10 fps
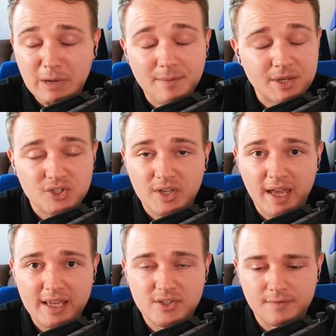just a
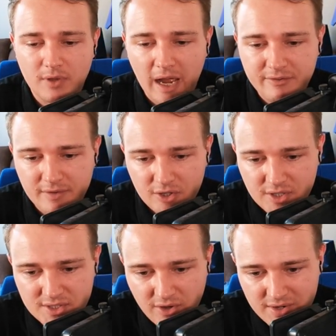case of that I have to finish
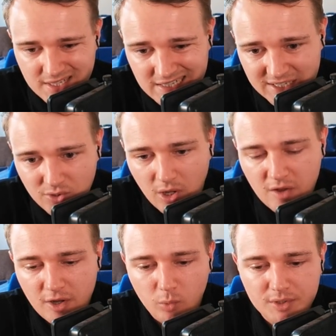this series a little earlier
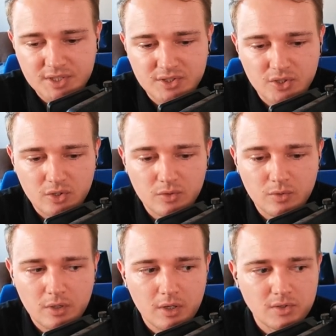than I wanted to
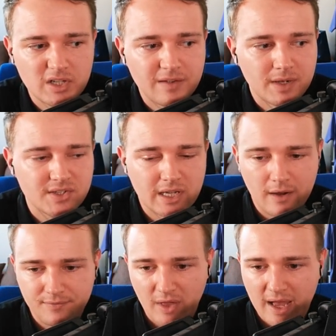give
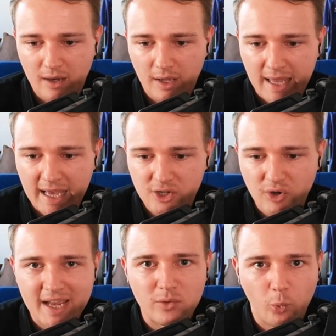myself that extra
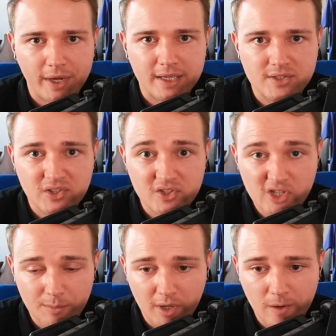8 weeks in the
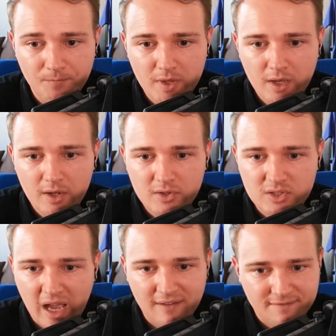summer to
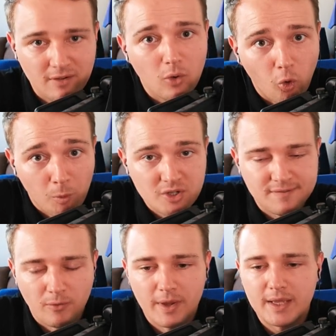have almost
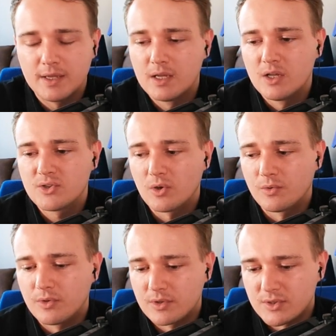free, so
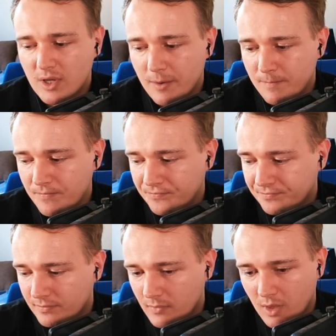that
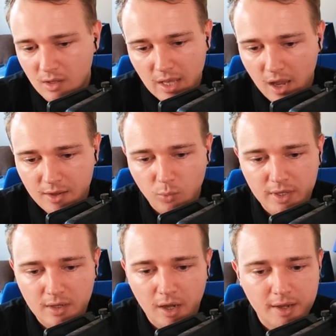I
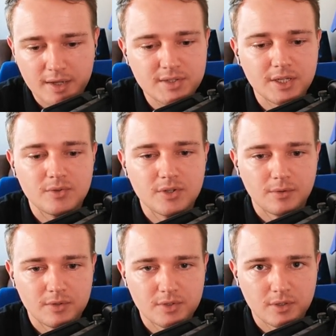can continue
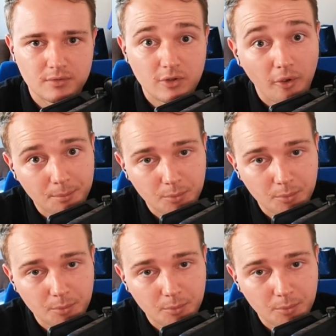to go and